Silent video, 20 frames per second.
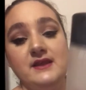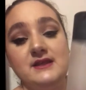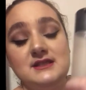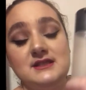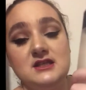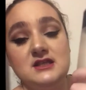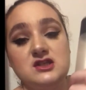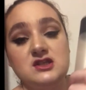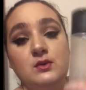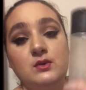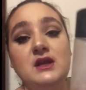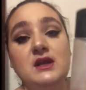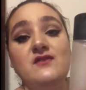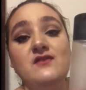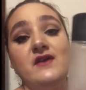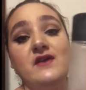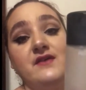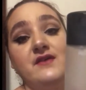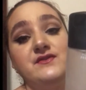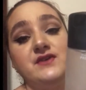This is
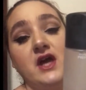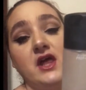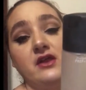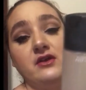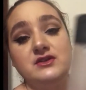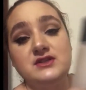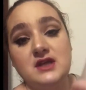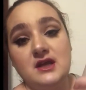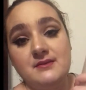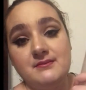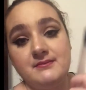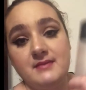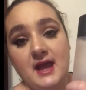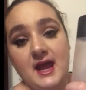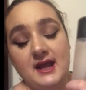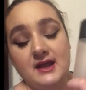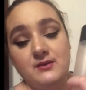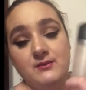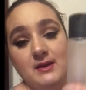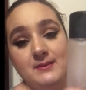$25 on
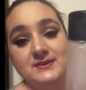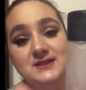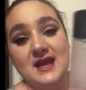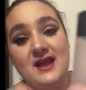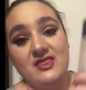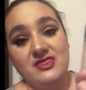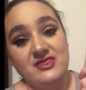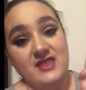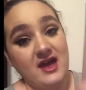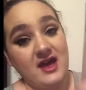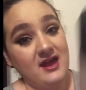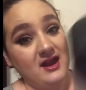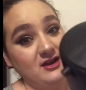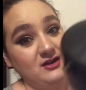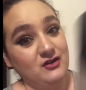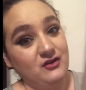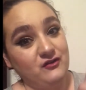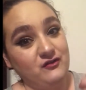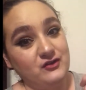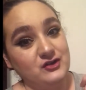MAC website, that I
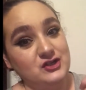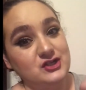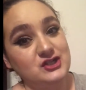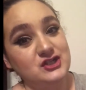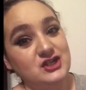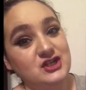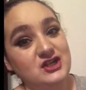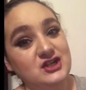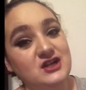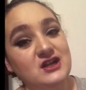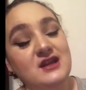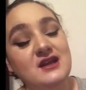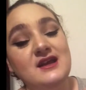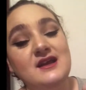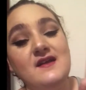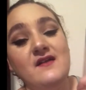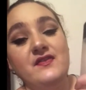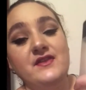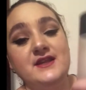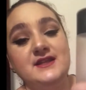know for sure.
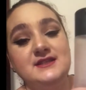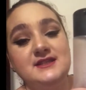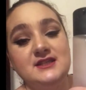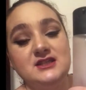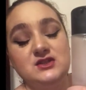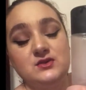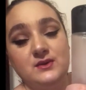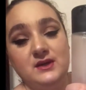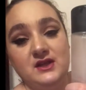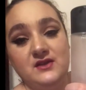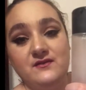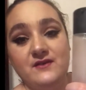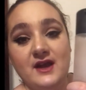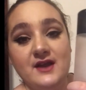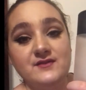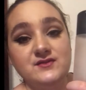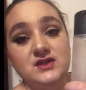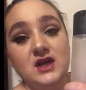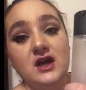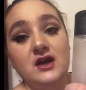This is
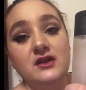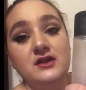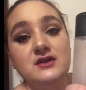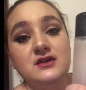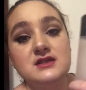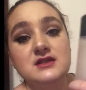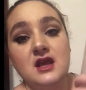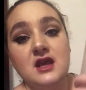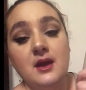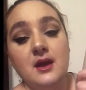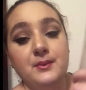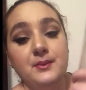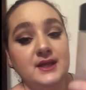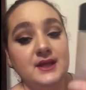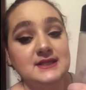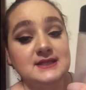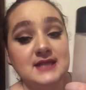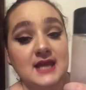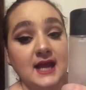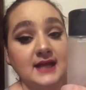$25.
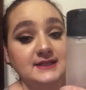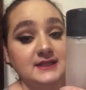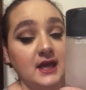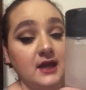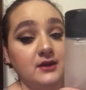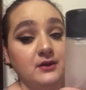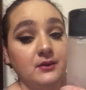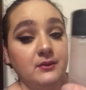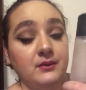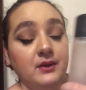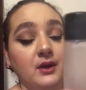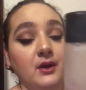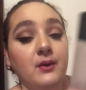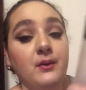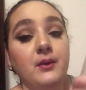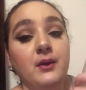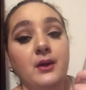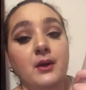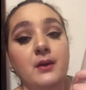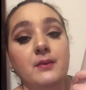Plus tax, I don't
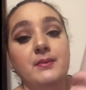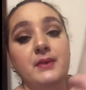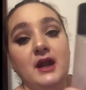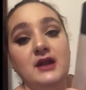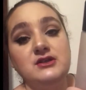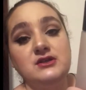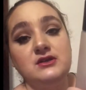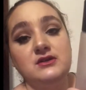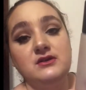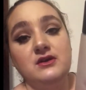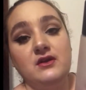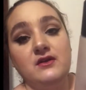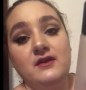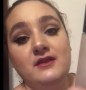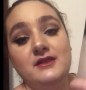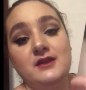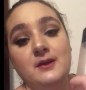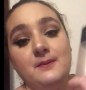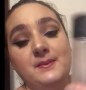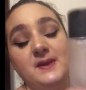know, but I do know
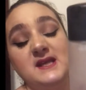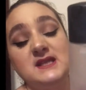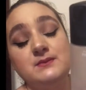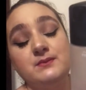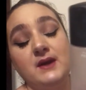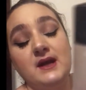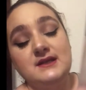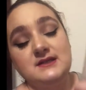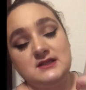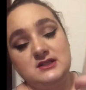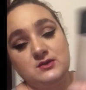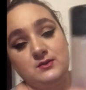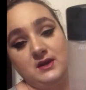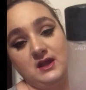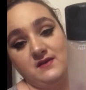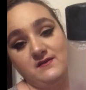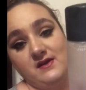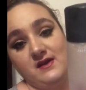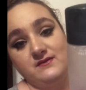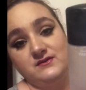that their base price is
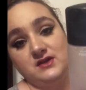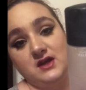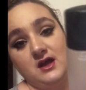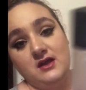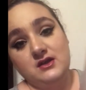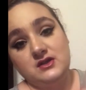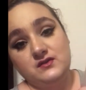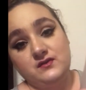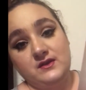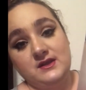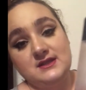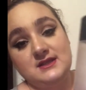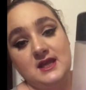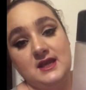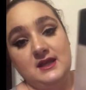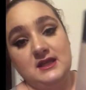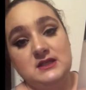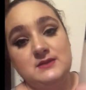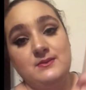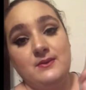$25 for the
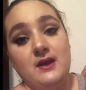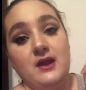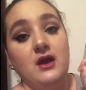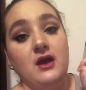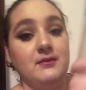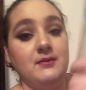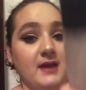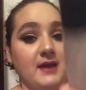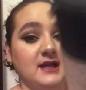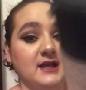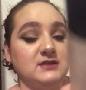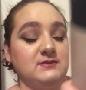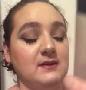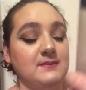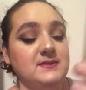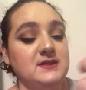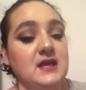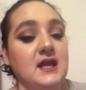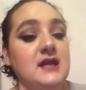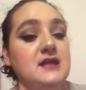setting spray on MAC's
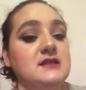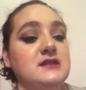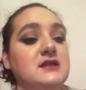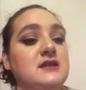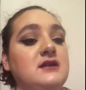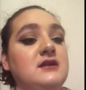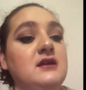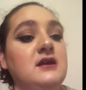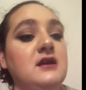website.